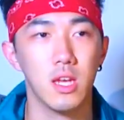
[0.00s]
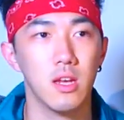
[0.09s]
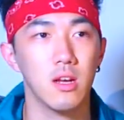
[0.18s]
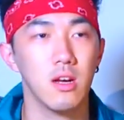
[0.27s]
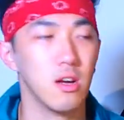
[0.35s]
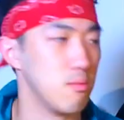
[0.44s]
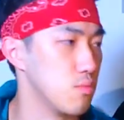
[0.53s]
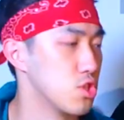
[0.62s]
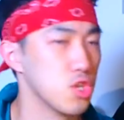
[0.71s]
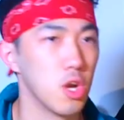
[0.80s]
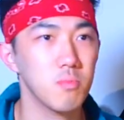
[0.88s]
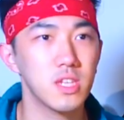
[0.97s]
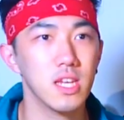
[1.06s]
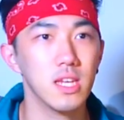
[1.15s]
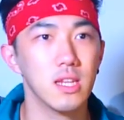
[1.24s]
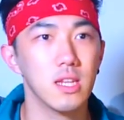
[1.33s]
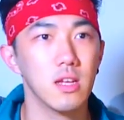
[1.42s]
um, subbed
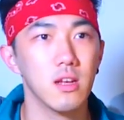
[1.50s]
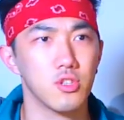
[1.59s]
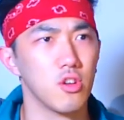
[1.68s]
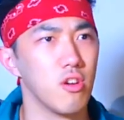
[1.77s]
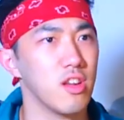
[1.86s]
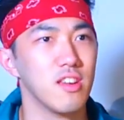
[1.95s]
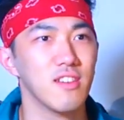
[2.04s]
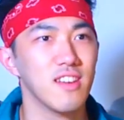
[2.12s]
it. Sorry,